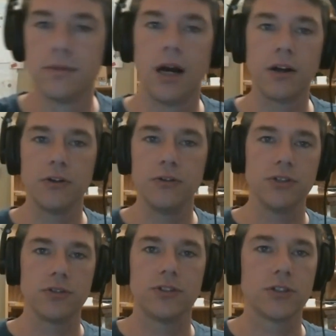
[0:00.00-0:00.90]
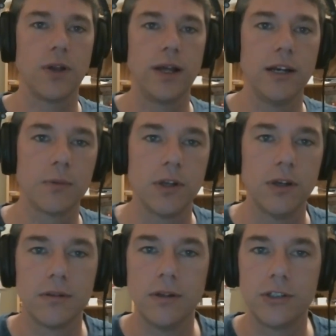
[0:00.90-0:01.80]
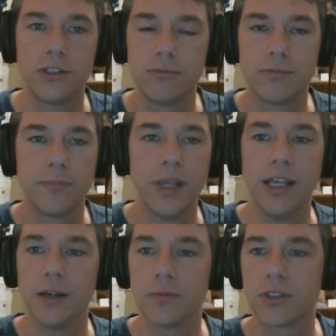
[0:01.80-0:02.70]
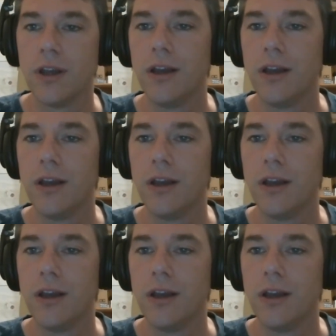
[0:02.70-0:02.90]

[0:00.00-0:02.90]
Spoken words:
August is just lighting up the PMs.